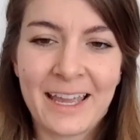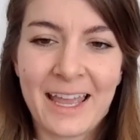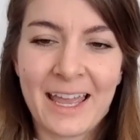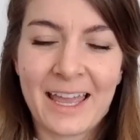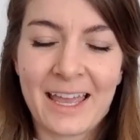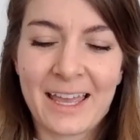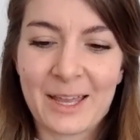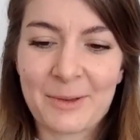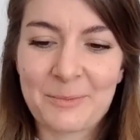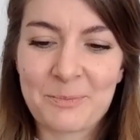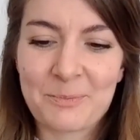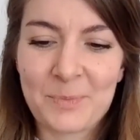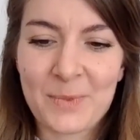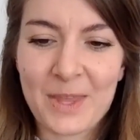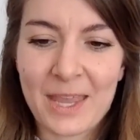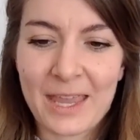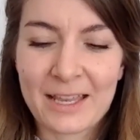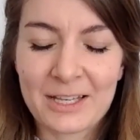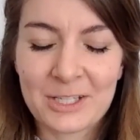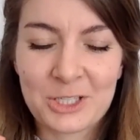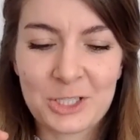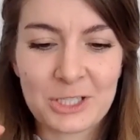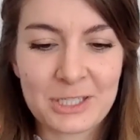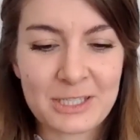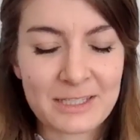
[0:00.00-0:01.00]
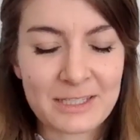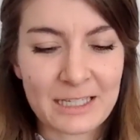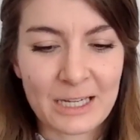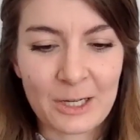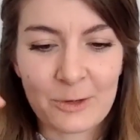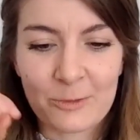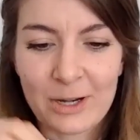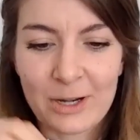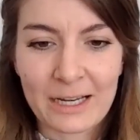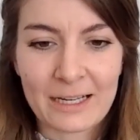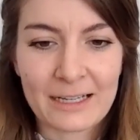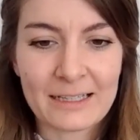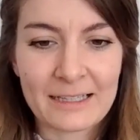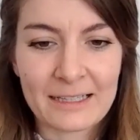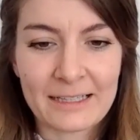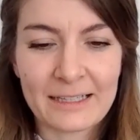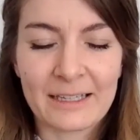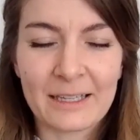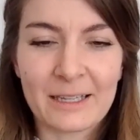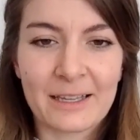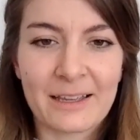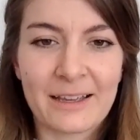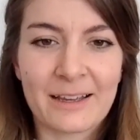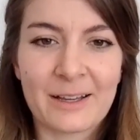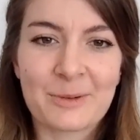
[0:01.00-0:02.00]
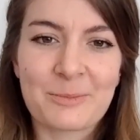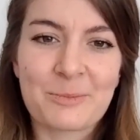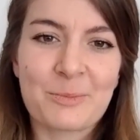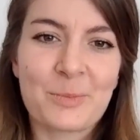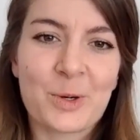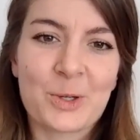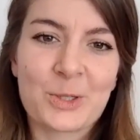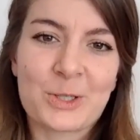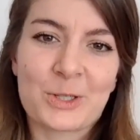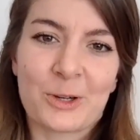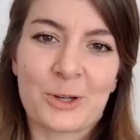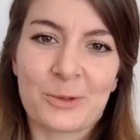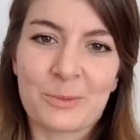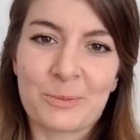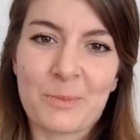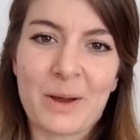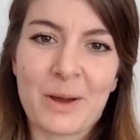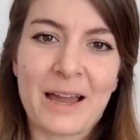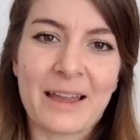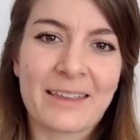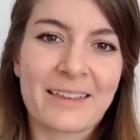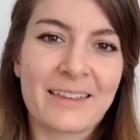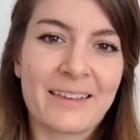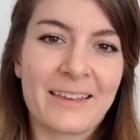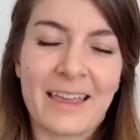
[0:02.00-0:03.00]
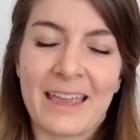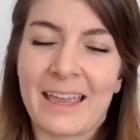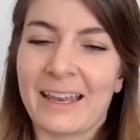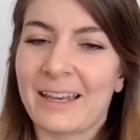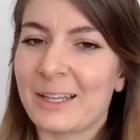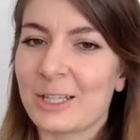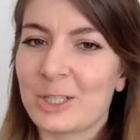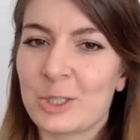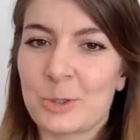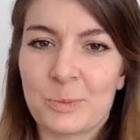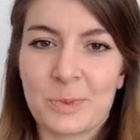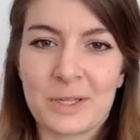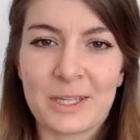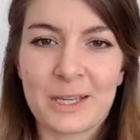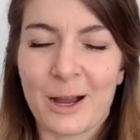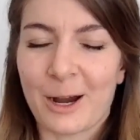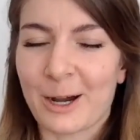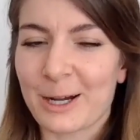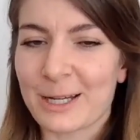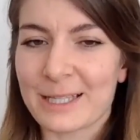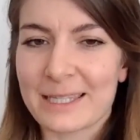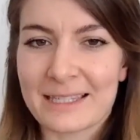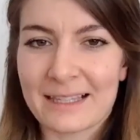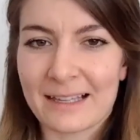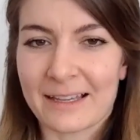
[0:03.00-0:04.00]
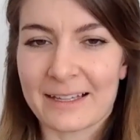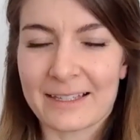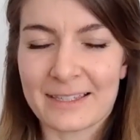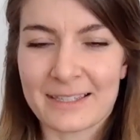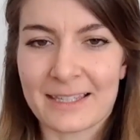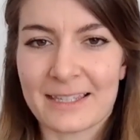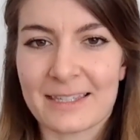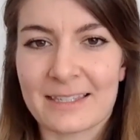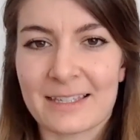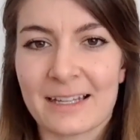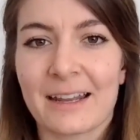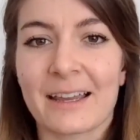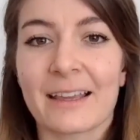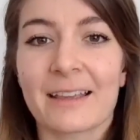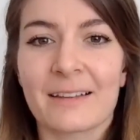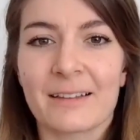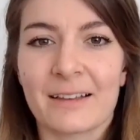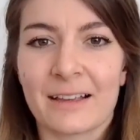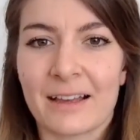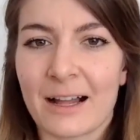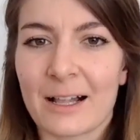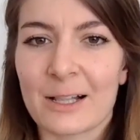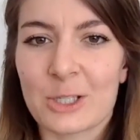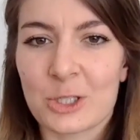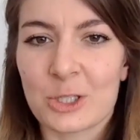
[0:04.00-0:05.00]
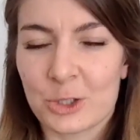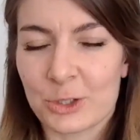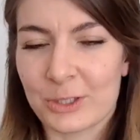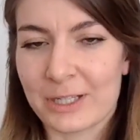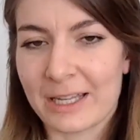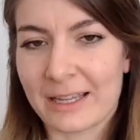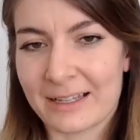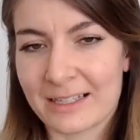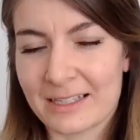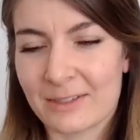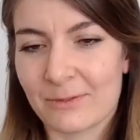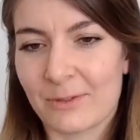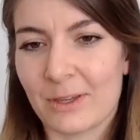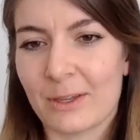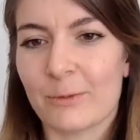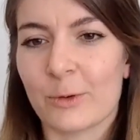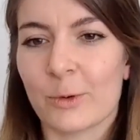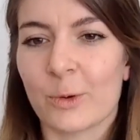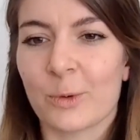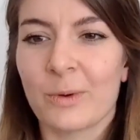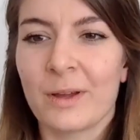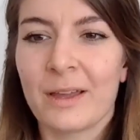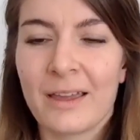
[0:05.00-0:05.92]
and just directly put on my NHP heart slices that I cultured ex vivo.